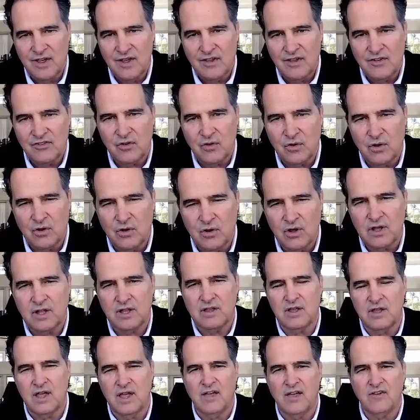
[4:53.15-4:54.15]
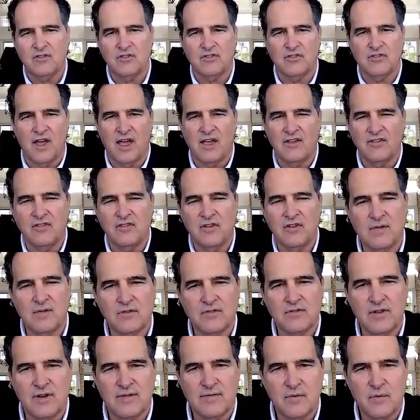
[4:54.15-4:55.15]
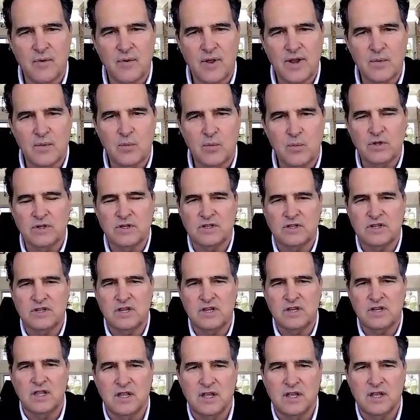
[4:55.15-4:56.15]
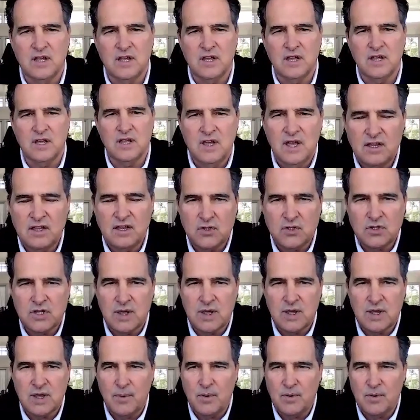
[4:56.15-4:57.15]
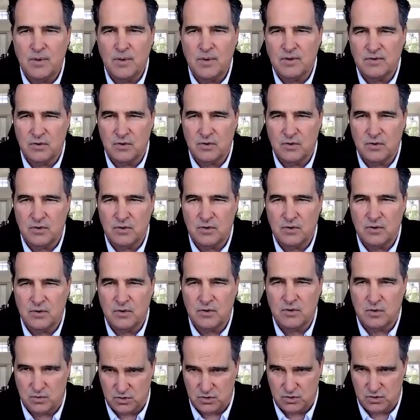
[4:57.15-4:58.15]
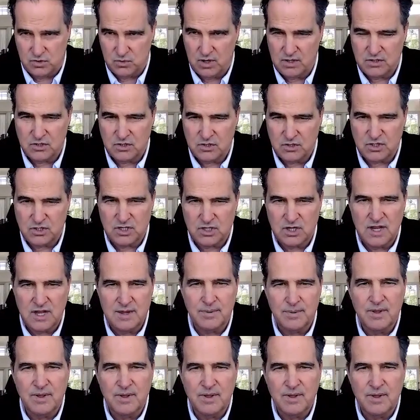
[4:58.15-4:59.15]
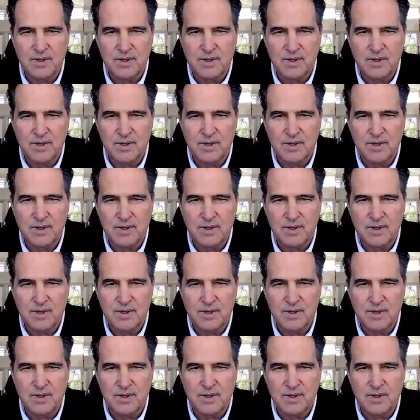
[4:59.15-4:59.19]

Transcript: So you look at the exercise and you give yourself a rating one to ten, and then you skip on to to to, uh, to sleep.